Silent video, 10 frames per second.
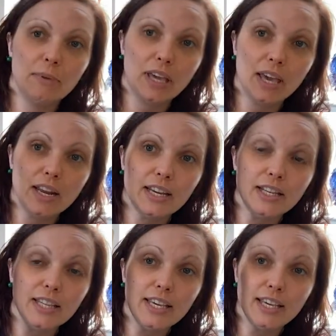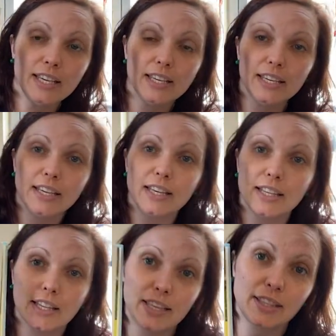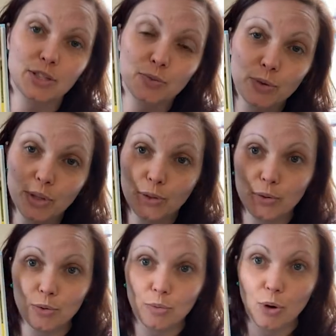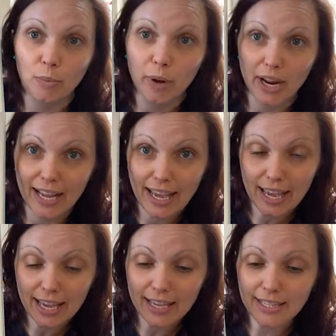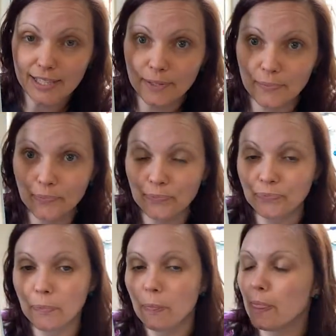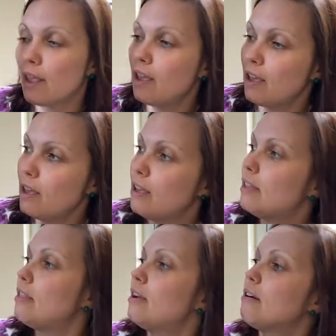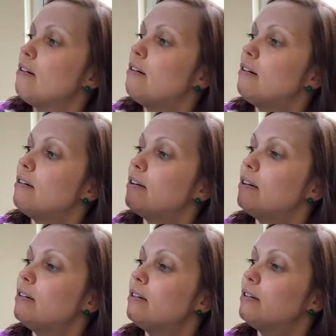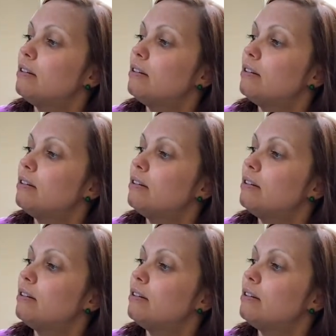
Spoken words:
mechanically, like this really cool robot hand. There are